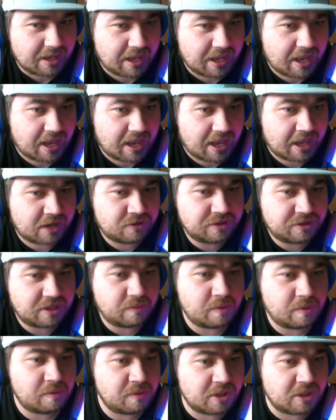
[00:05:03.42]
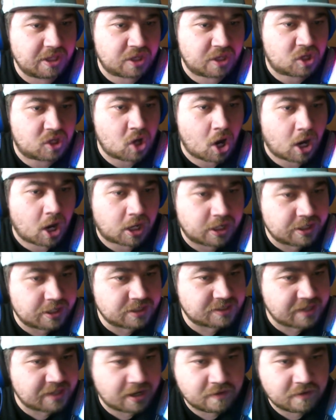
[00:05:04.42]
I don't think we really caught
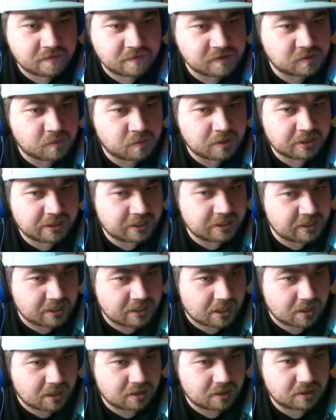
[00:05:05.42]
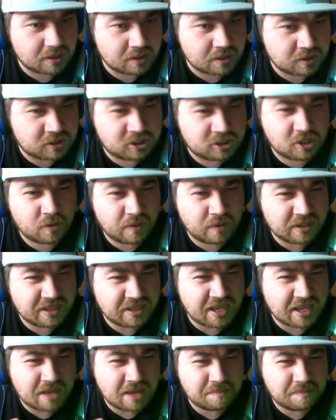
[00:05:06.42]
ourselves really doing
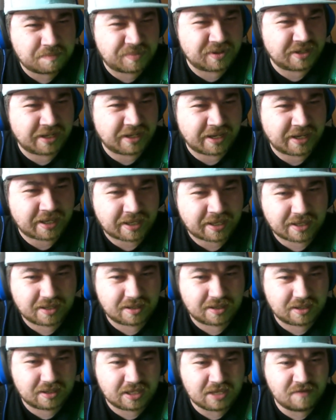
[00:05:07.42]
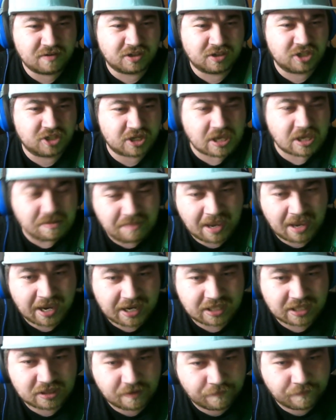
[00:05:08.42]
that, but like, even looking back at
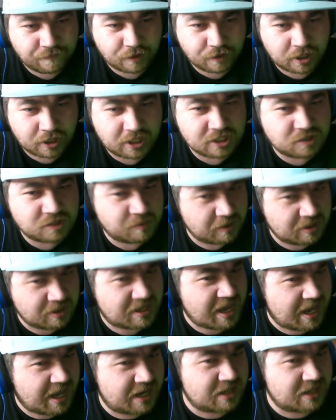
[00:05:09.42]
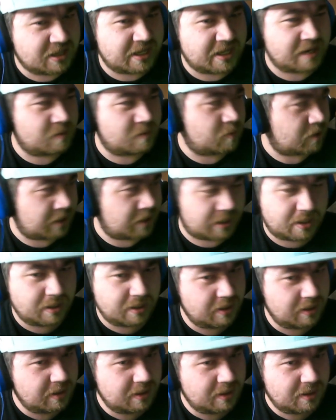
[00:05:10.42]
the footage, we kind of like were
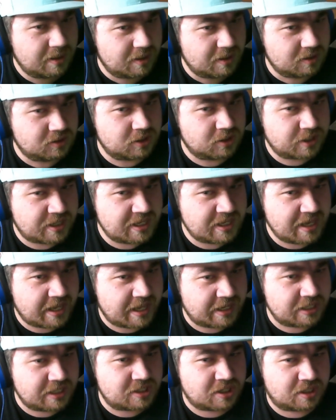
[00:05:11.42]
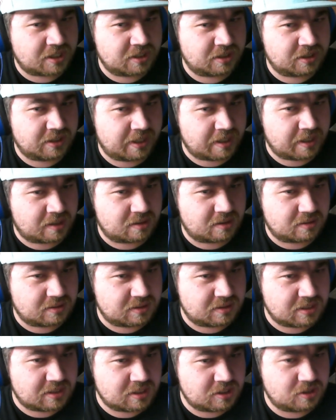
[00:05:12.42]
looking at each other like,
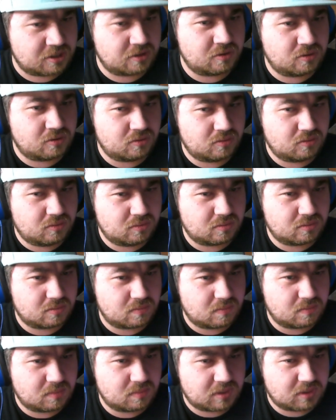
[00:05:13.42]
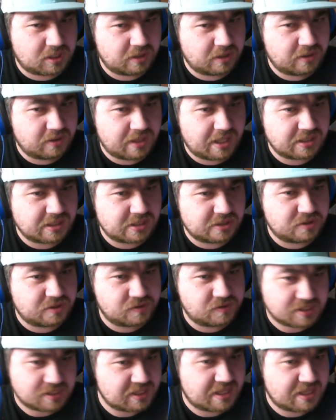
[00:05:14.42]
did you hear that? Did you
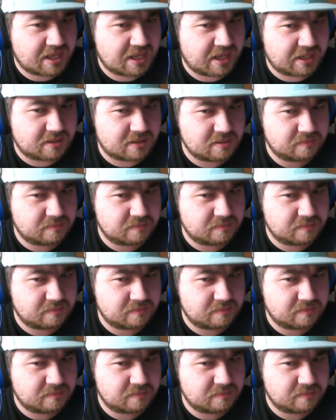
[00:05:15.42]
see that?